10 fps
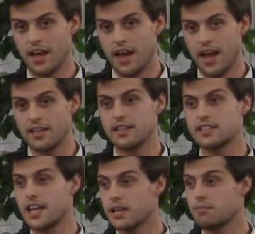And then the
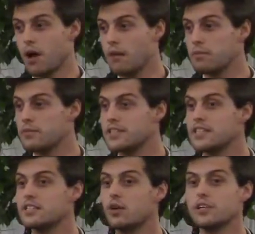second problem is
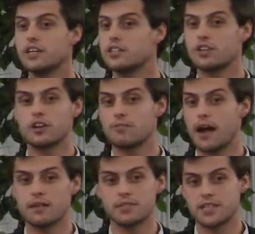he's only concerned
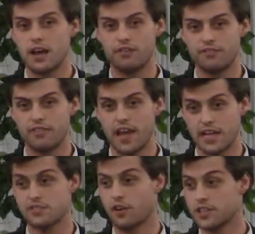about himself,
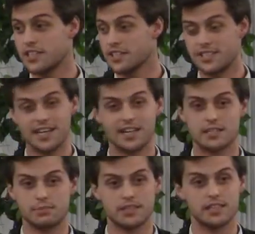as verse 16
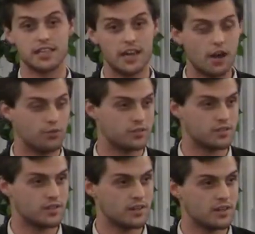explicitly
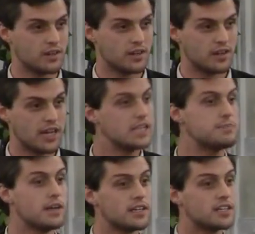notes. He's
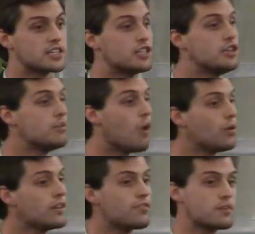building this tomb
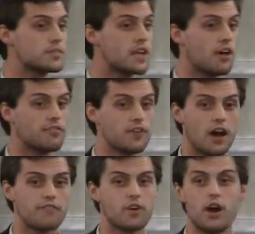only for himself,
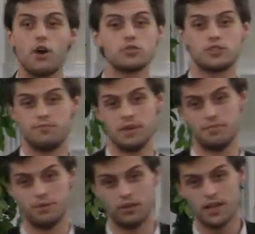not for a host of
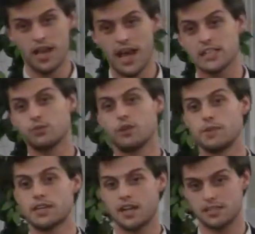people, as it would have
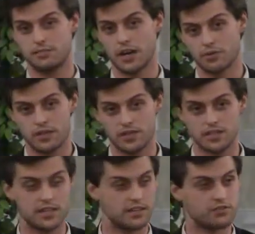been customary within
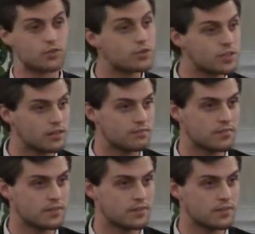the city of Jerusalem.